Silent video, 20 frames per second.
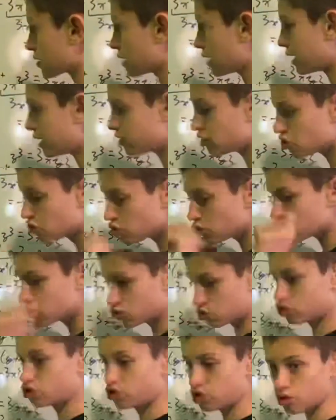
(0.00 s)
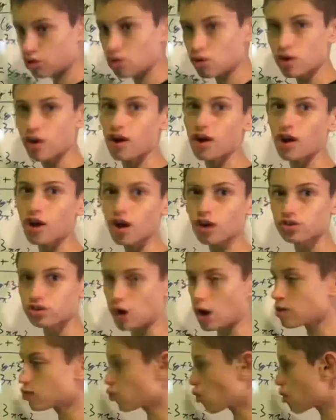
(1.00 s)
into two
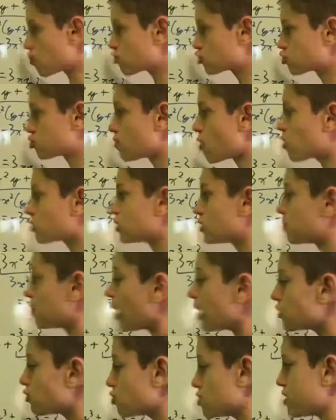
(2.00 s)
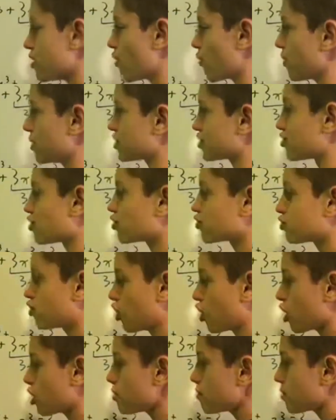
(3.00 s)
terms which multiply to the original
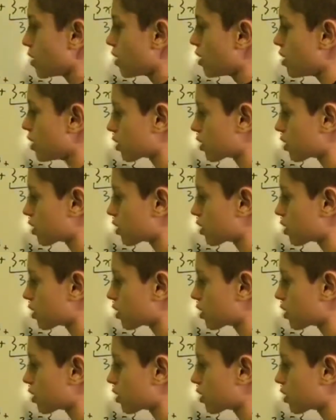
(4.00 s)
term,